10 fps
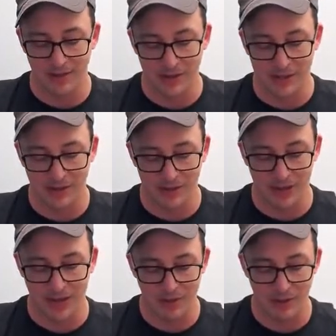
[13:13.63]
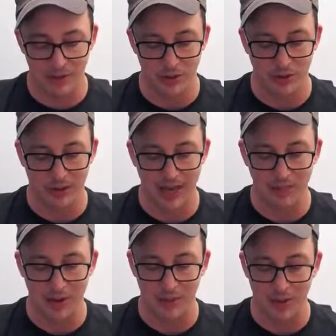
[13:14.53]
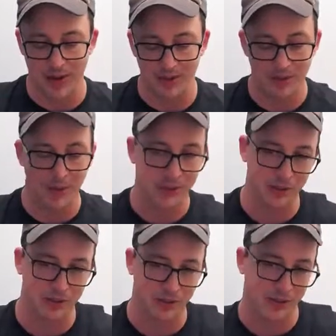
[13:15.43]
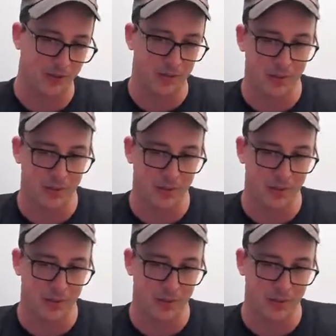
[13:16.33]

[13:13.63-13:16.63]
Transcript: single time you do concatMap, you have to make sure the